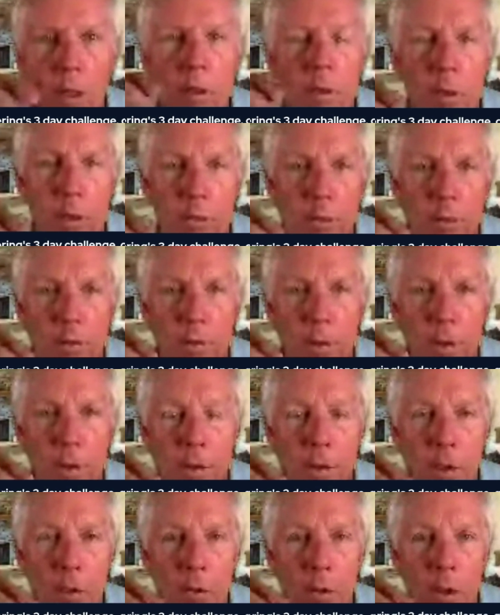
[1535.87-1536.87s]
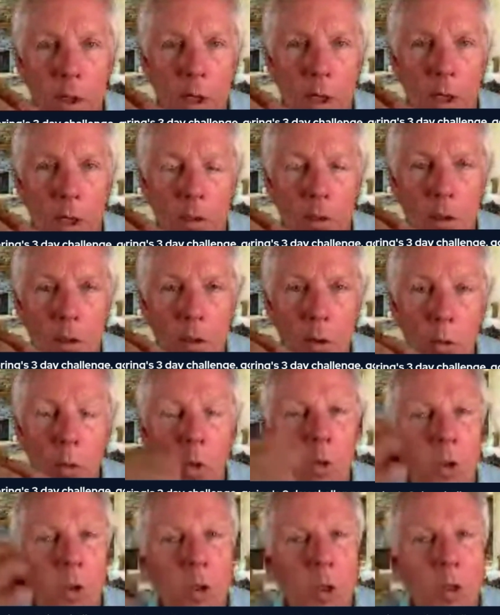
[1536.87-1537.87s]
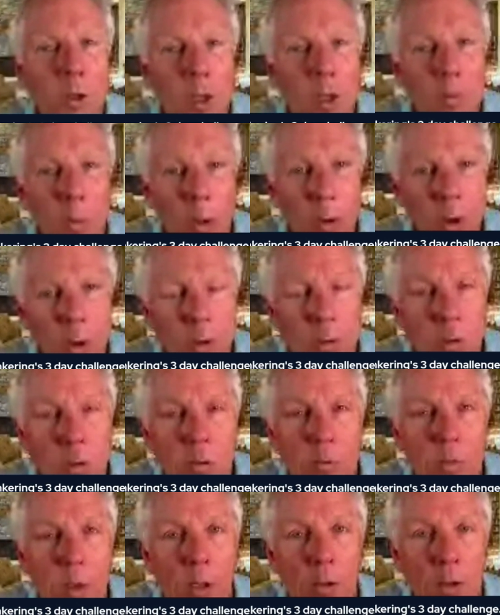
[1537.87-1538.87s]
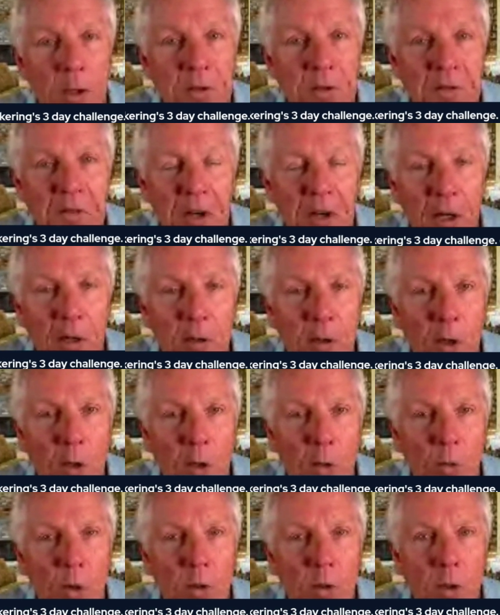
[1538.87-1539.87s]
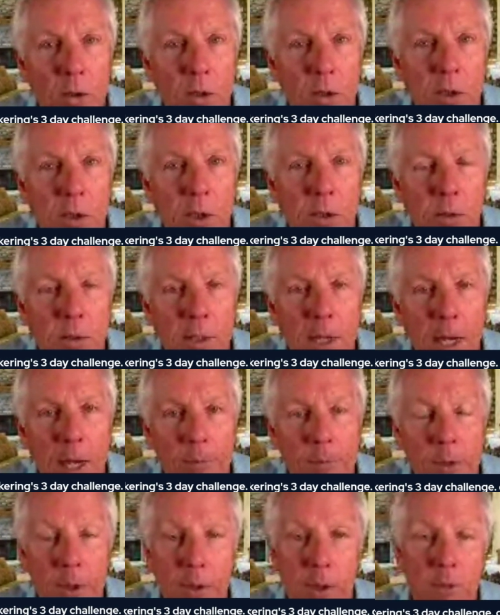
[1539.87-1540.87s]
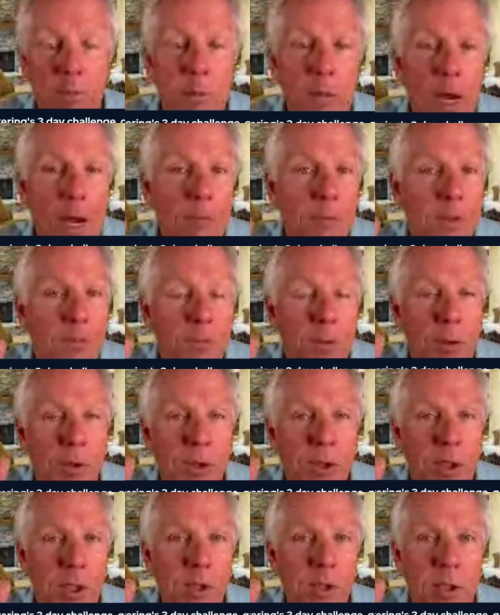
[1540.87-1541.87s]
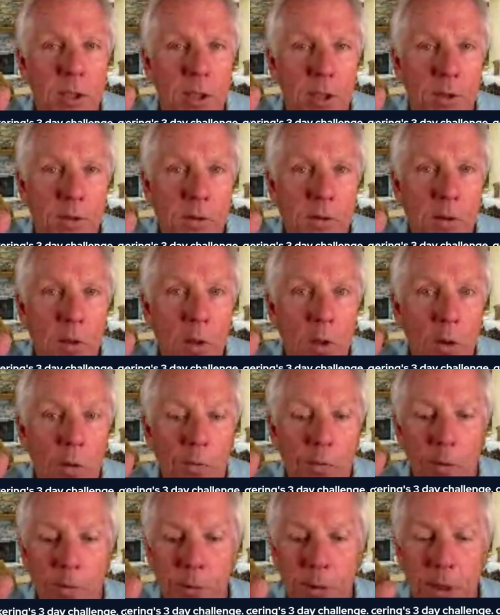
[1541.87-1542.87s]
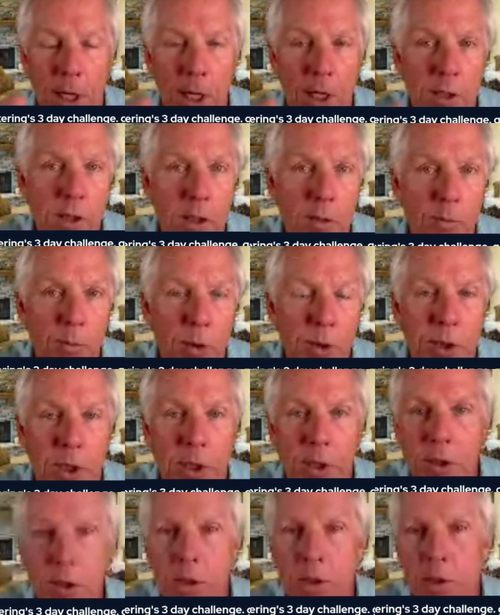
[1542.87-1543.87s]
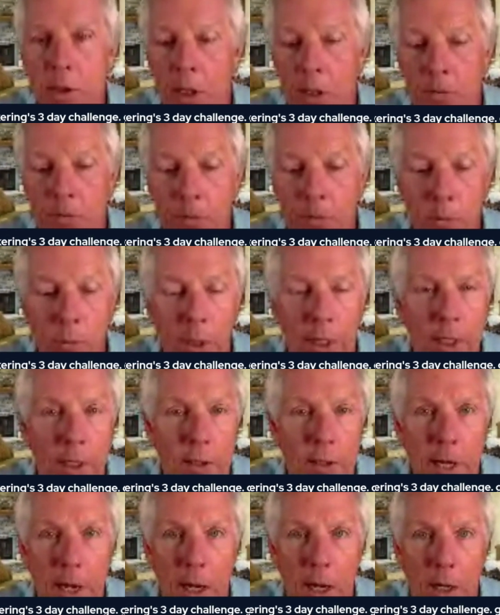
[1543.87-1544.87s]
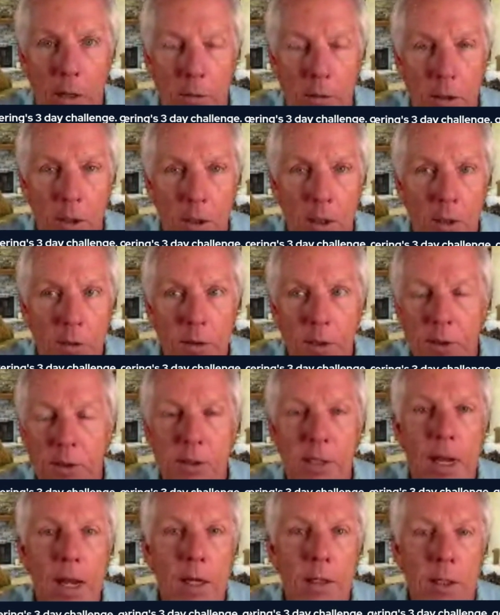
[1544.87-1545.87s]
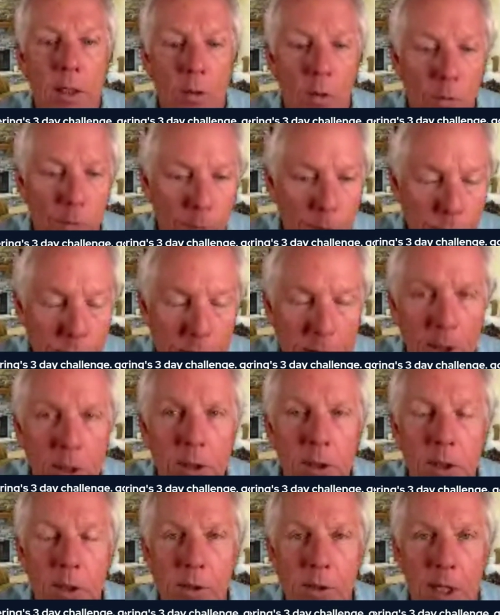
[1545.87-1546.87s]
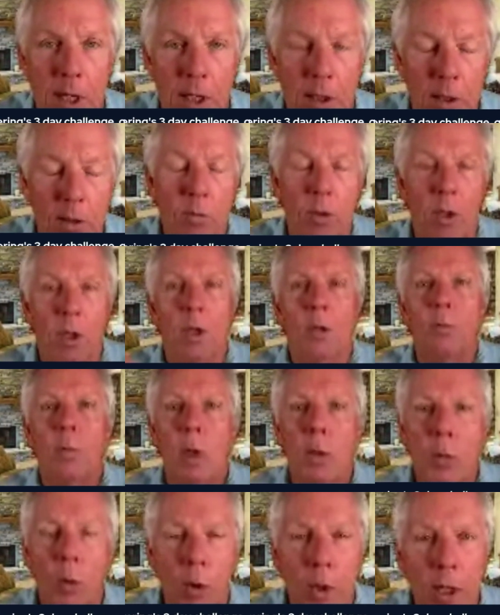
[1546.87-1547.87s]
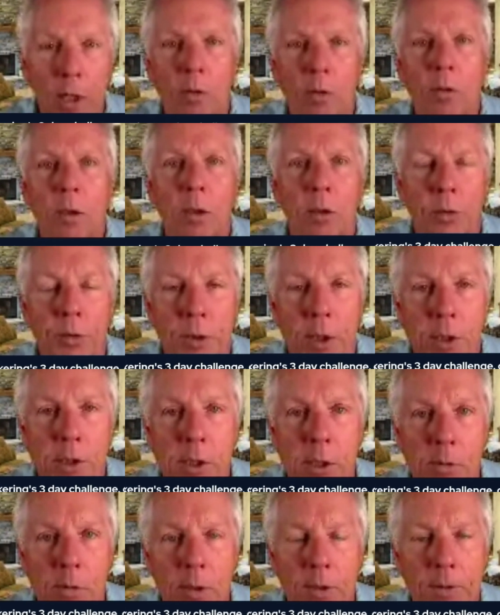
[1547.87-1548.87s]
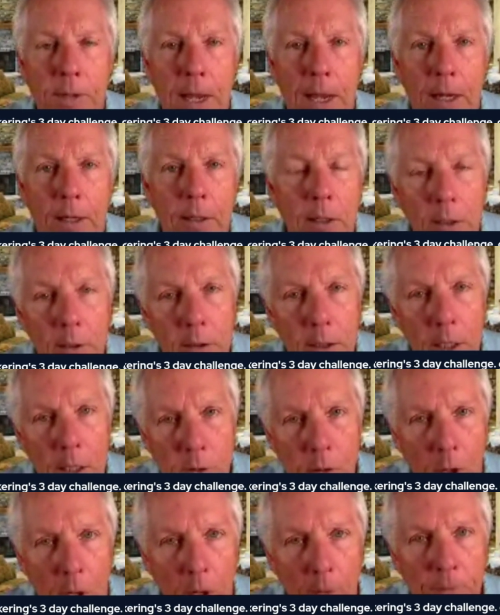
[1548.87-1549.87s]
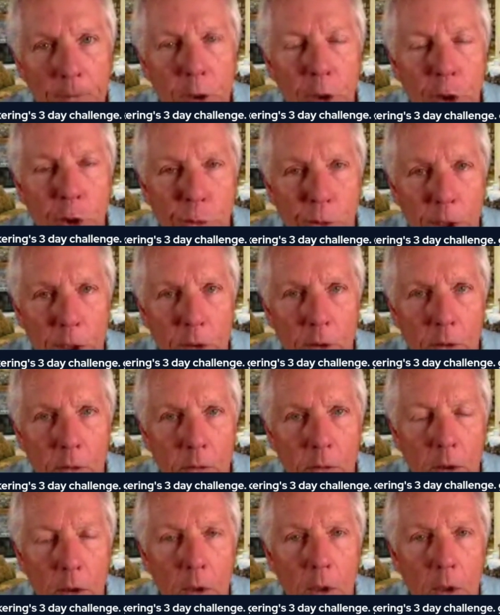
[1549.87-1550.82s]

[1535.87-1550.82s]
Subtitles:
and different things going on. We look at the emotional component, right? We look to see what's happening. Sometimes if there's dizziness from changing position, say from laying down to standing or from sitting to standing, people get a little dizzy with that. That's often adrenal